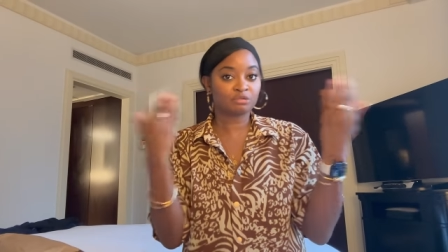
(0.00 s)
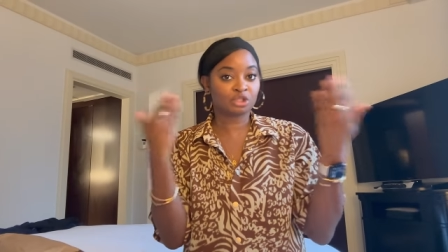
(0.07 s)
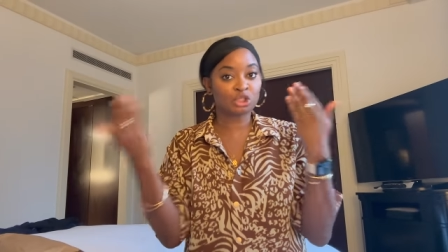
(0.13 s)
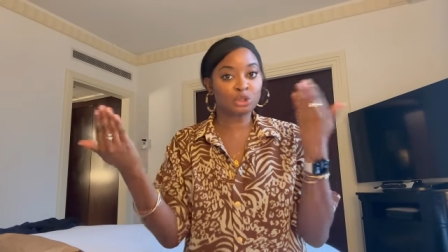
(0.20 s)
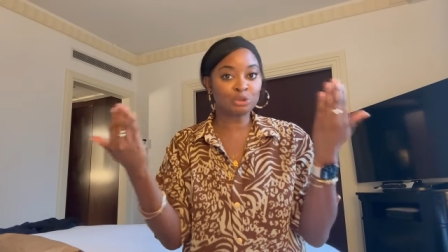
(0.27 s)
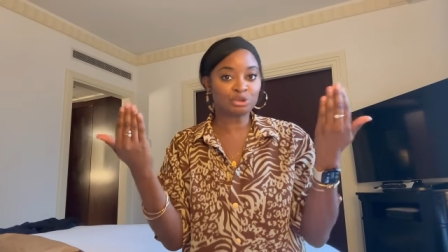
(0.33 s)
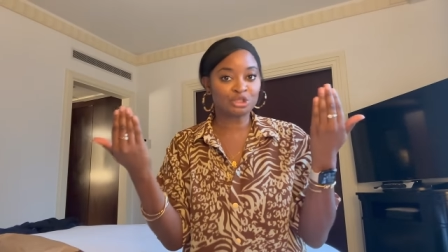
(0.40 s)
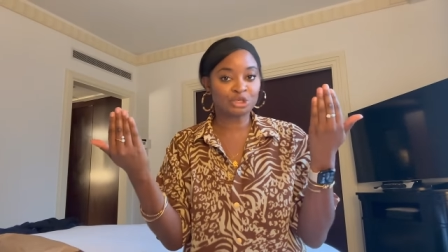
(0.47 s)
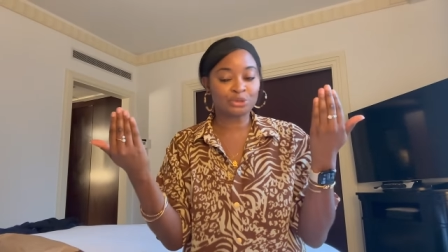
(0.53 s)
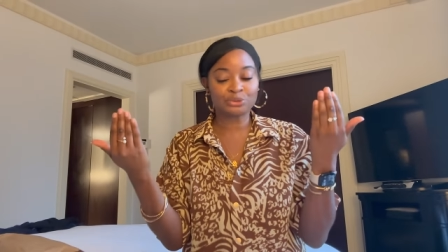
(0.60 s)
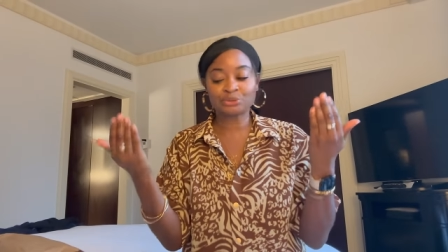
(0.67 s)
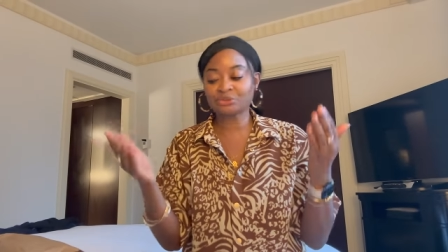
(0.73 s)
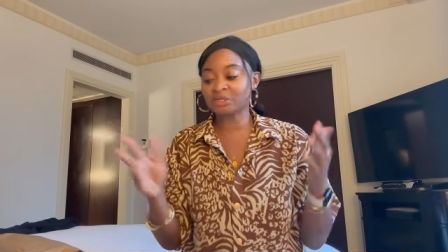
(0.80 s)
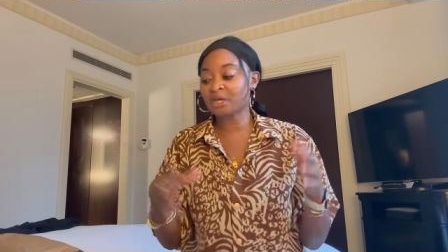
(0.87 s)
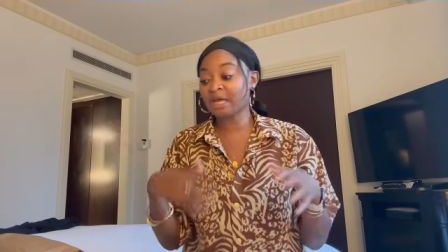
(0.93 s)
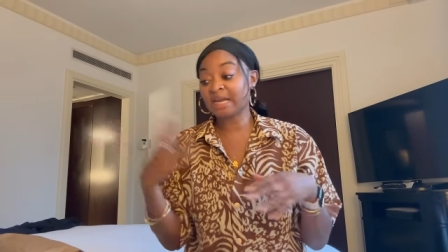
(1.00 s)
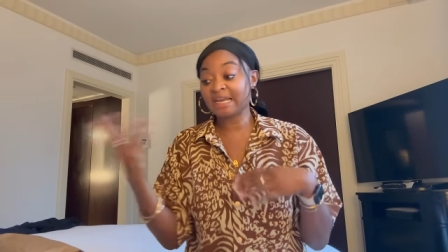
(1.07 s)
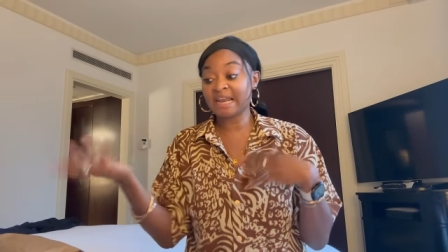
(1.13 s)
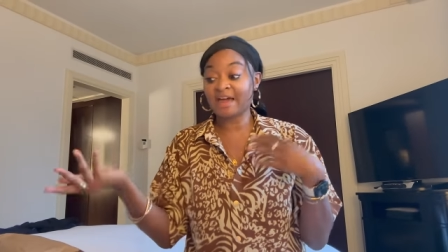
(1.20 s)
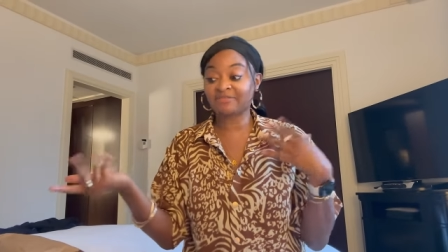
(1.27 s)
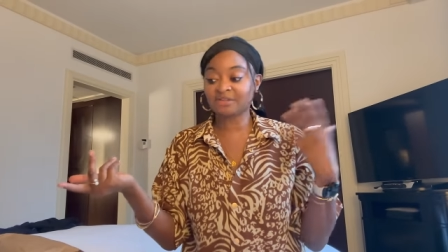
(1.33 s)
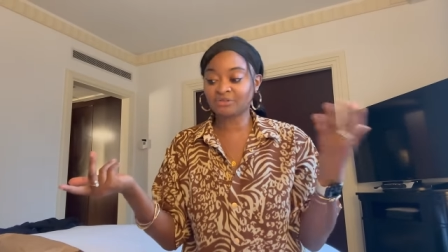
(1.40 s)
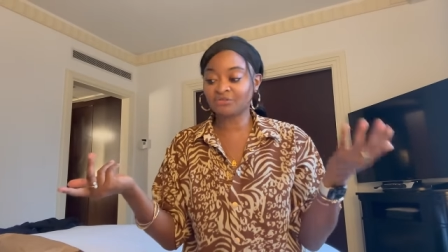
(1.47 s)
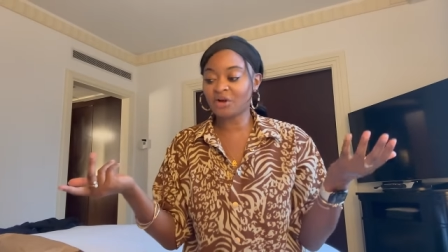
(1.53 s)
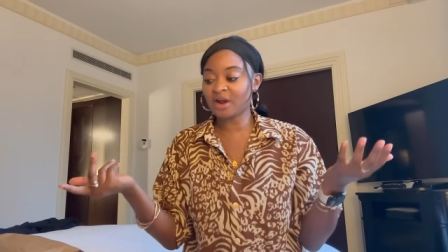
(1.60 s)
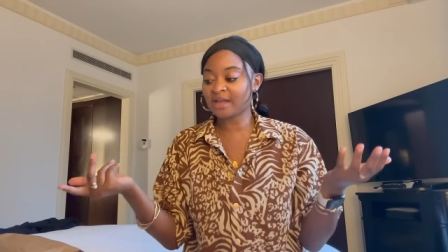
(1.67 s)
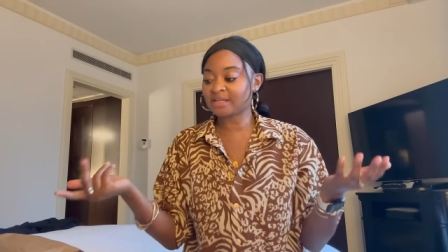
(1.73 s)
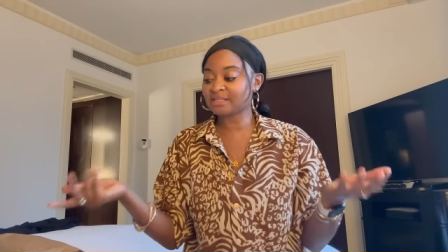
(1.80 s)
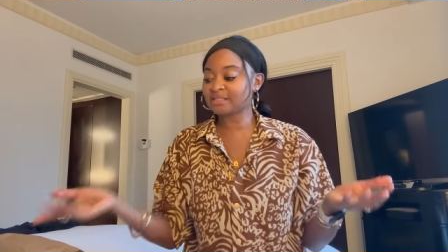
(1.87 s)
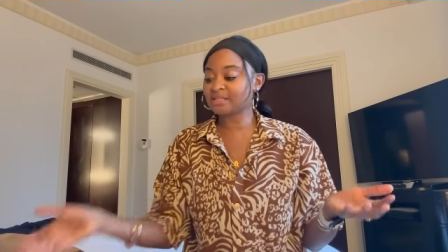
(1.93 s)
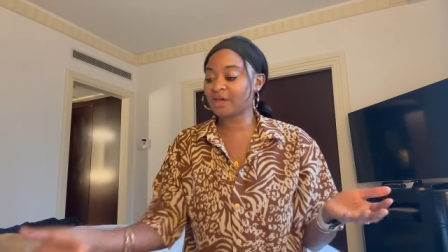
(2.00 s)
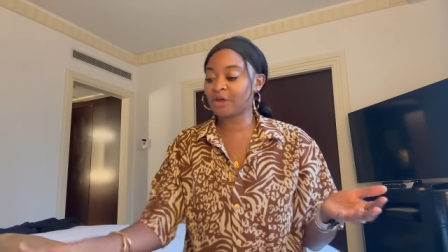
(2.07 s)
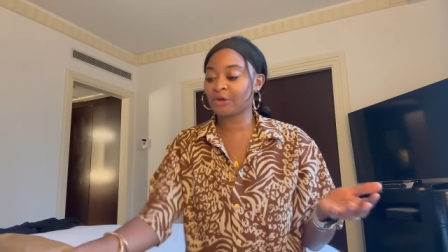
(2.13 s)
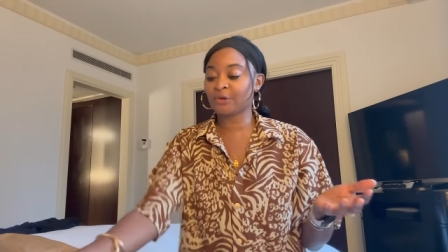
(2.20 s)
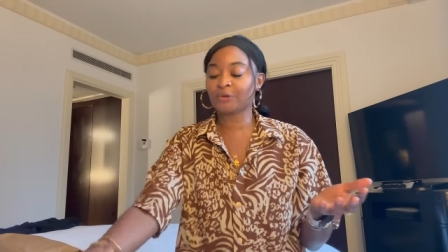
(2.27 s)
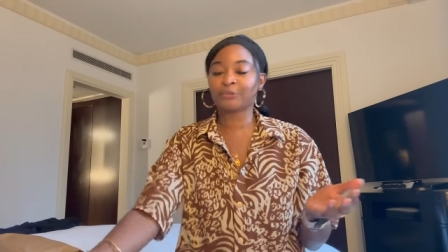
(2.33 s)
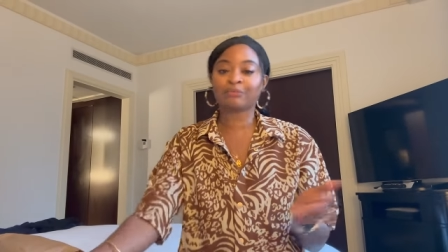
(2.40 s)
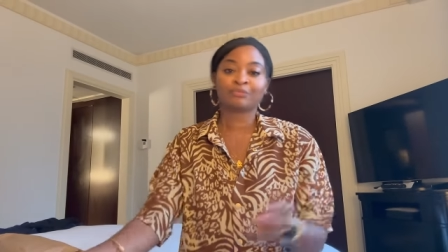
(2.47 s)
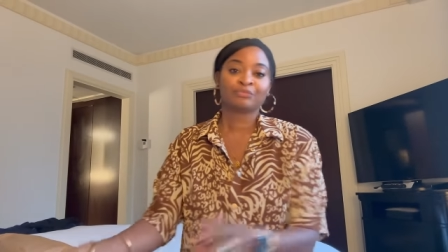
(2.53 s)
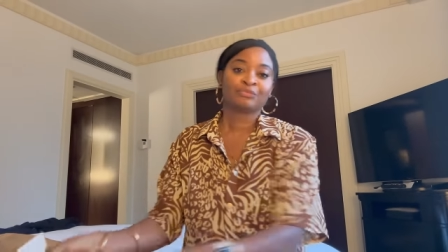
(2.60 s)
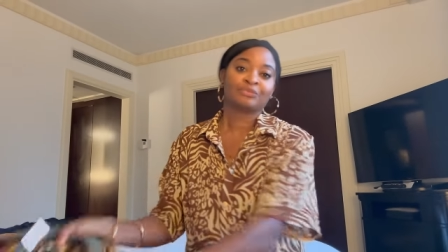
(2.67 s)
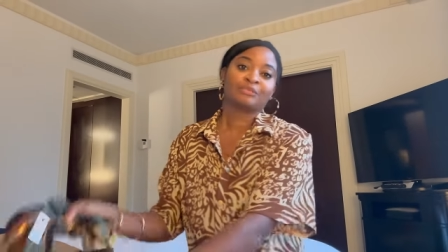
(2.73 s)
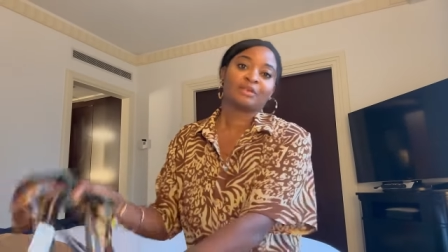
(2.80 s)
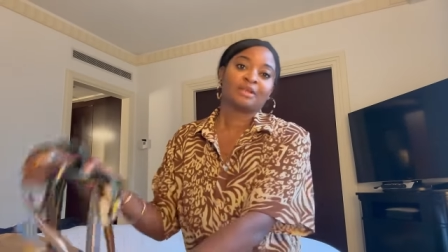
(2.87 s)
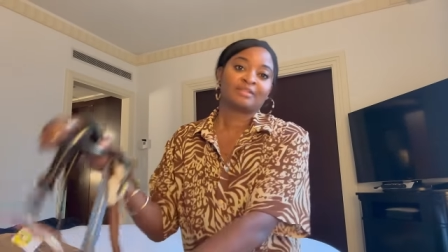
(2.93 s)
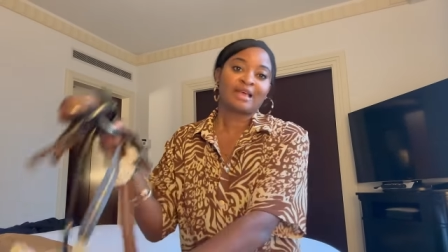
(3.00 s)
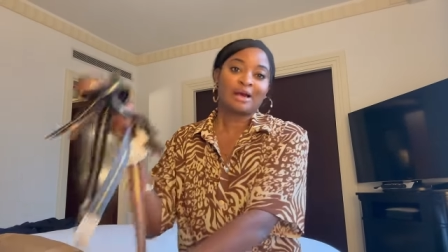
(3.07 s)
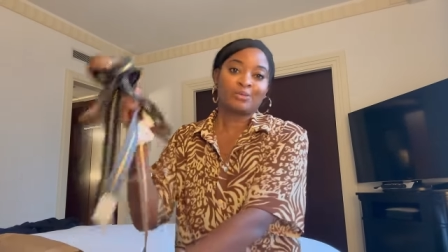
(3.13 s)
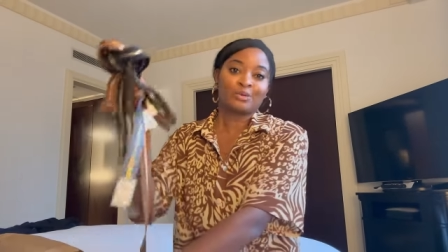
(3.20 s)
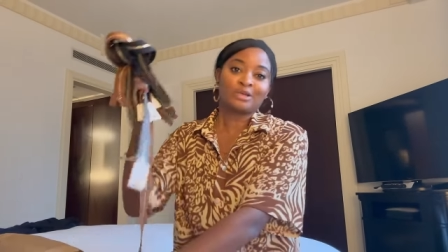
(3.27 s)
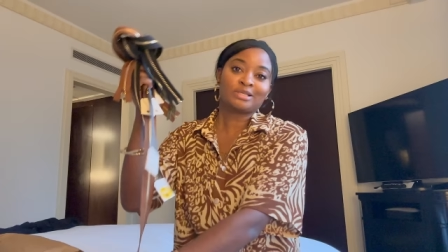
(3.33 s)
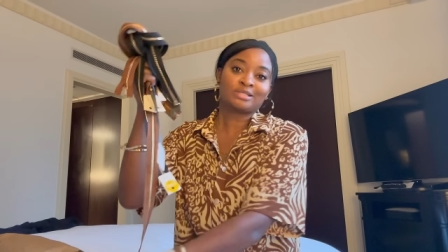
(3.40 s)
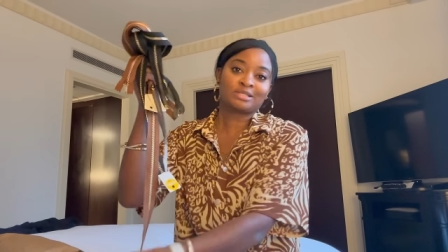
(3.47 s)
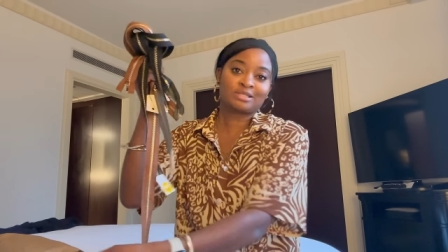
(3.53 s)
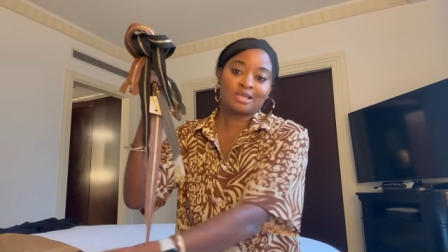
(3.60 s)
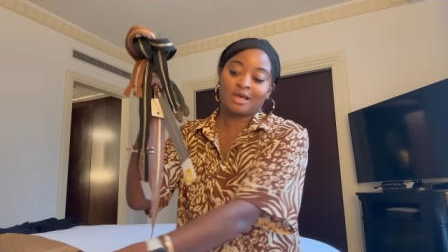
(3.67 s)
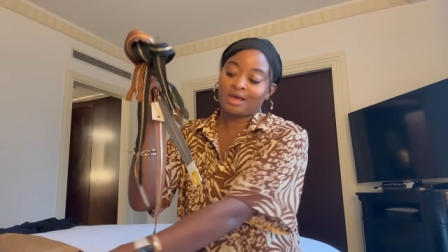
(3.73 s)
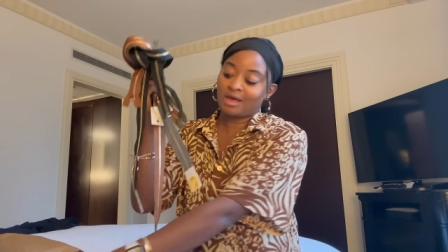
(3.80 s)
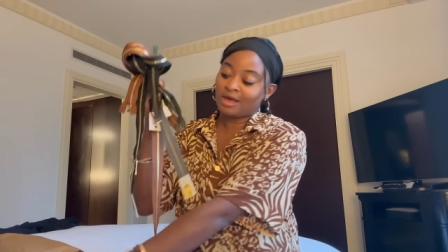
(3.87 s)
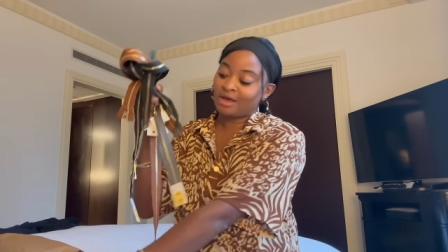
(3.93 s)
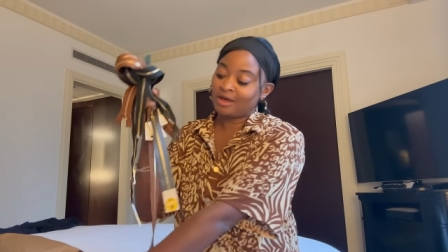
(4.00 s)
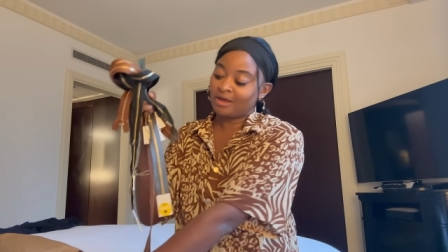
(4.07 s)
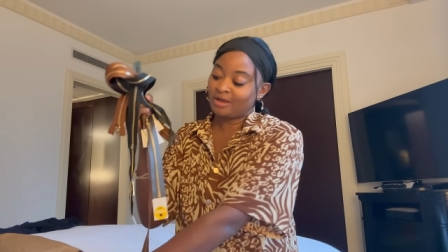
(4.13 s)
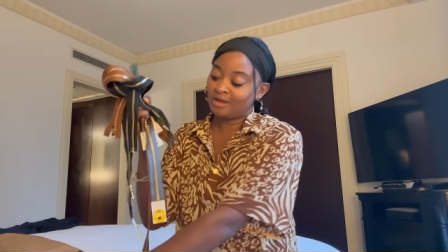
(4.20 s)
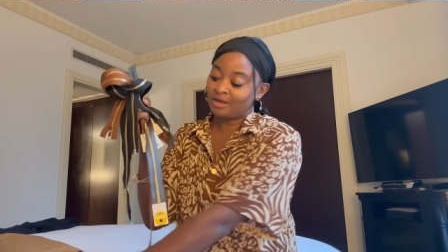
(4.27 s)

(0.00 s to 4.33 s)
two shoes left and right so that was uh,